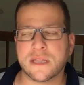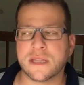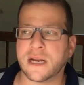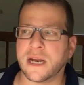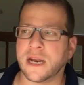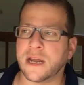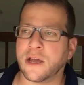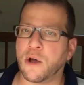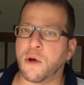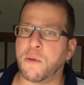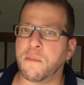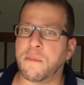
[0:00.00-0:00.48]
Then
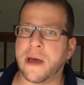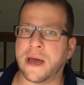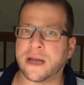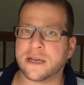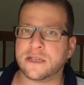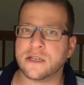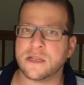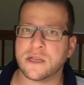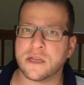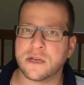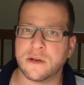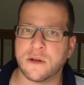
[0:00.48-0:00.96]
I go back
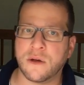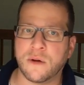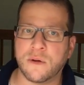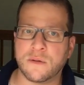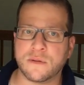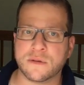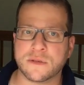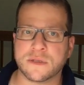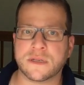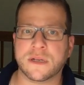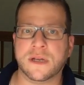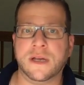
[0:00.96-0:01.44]
to the
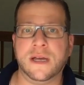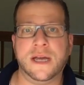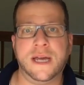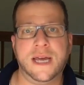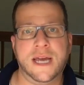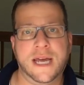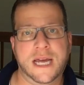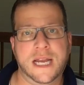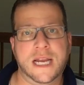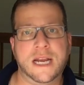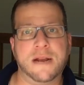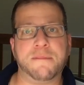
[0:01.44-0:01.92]
nose
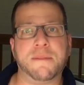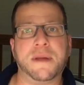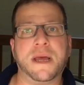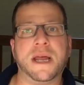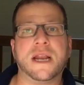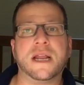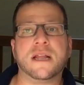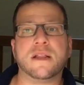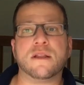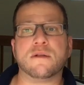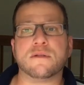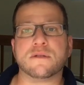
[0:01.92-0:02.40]
and I'm
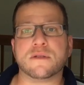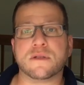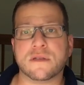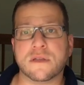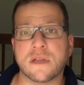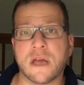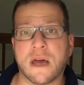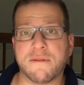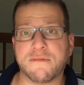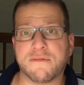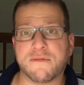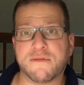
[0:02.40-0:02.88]
getting
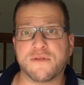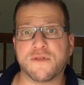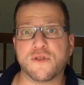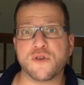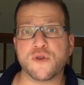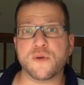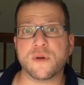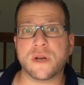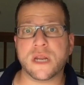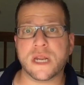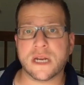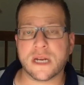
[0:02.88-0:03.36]
that
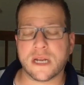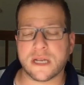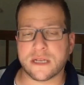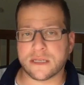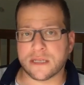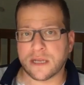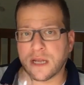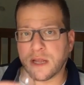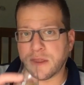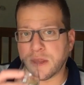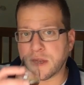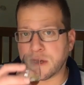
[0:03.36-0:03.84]

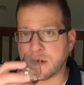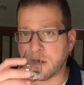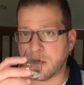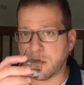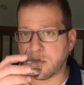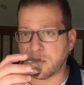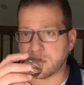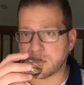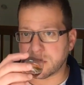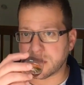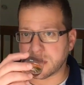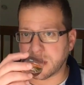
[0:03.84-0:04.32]
fruitiness on the
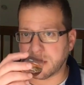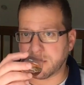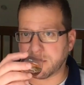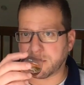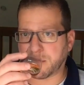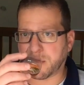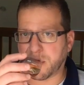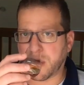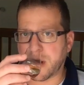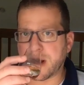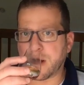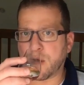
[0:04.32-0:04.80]
nose, that
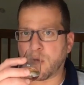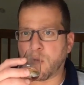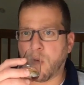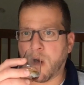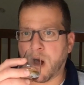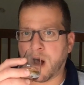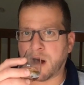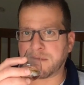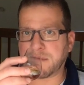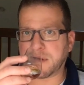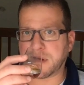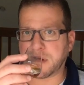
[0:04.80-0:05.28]
bright
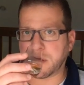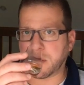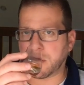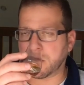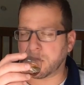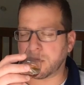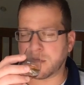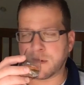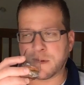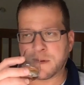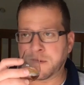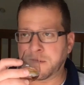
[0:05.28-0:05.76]
guava
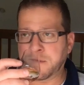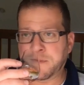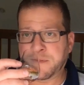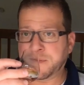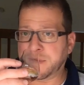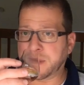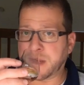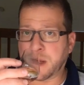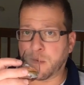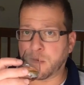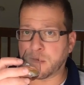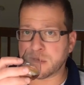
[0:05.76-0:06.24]
note
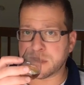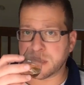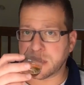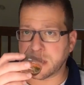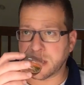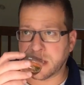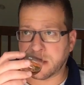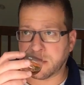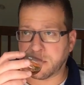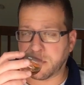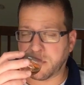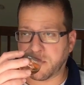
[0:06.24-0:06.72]
that wasn't
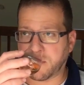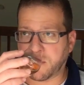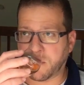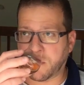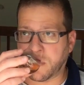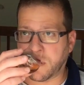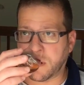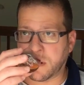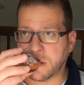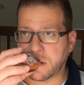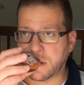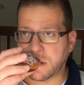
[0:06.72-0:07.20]
there
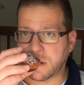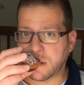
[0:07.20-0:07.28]
before.